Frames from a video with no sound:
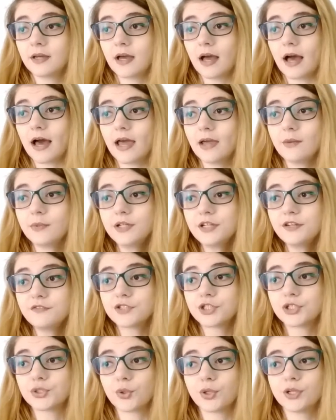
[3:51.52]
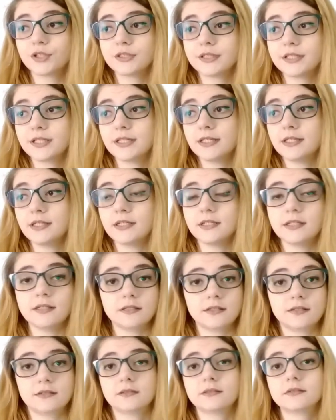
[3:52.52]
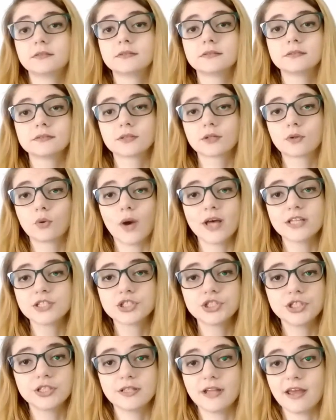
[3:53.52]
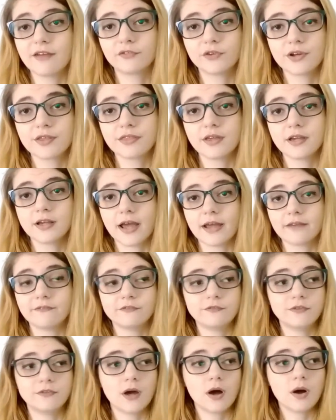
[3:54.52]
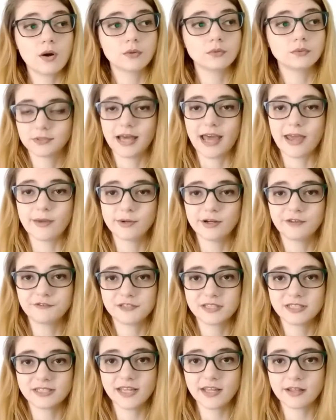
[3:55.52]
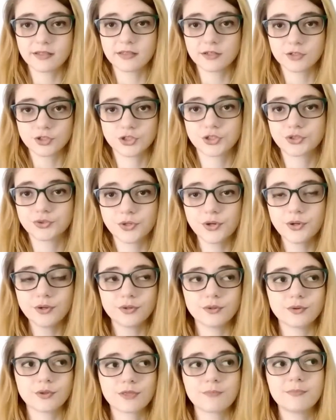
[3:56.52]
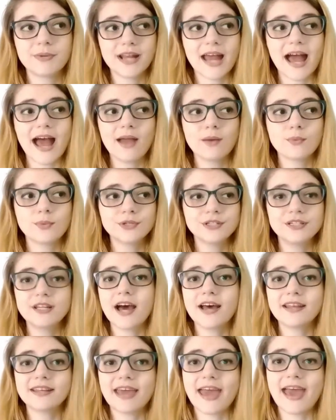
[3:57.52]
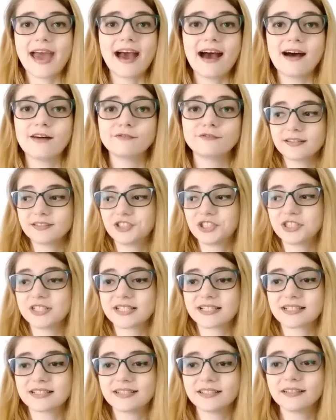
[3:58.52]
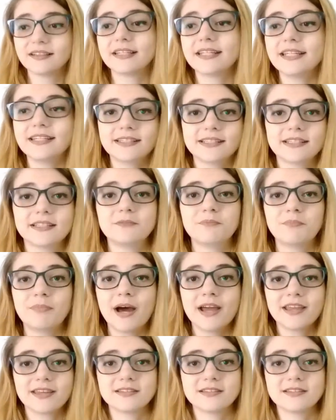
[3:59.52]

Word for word: I would have surely questioned everything I've known. I would have seeked the truth, but I would not have just deleted my